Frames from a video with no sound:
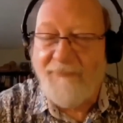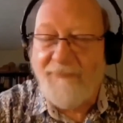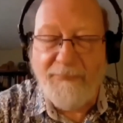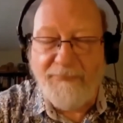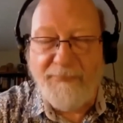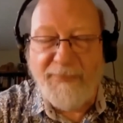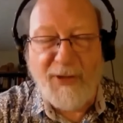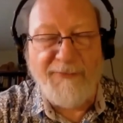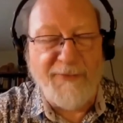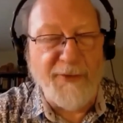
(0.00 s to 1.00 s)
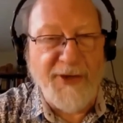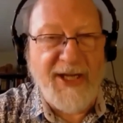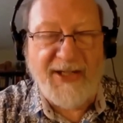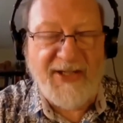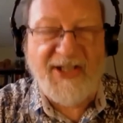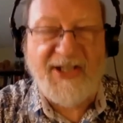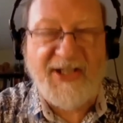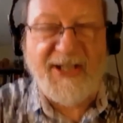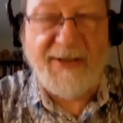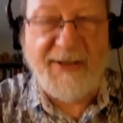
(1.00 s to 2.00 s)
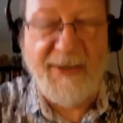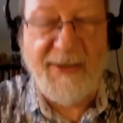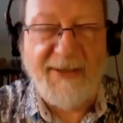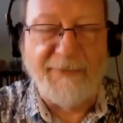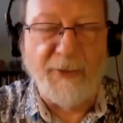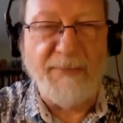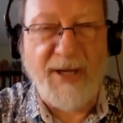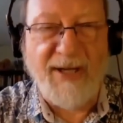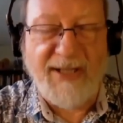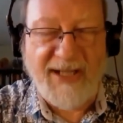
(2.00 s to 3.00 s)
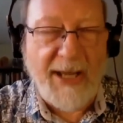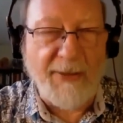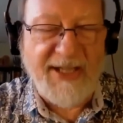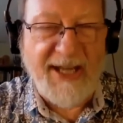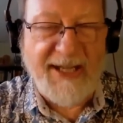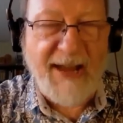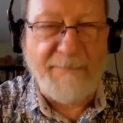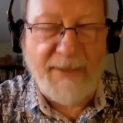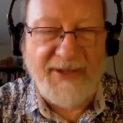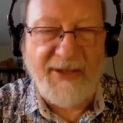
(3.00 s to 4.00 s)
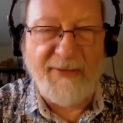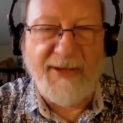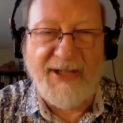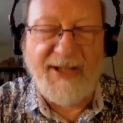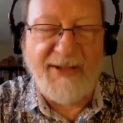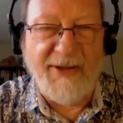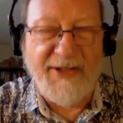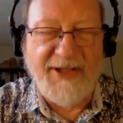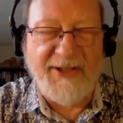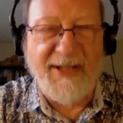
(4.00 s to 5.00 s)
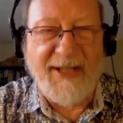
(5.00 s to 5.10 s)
beautiful things, the fruiting bodies? How does that happen? You have any thoughts on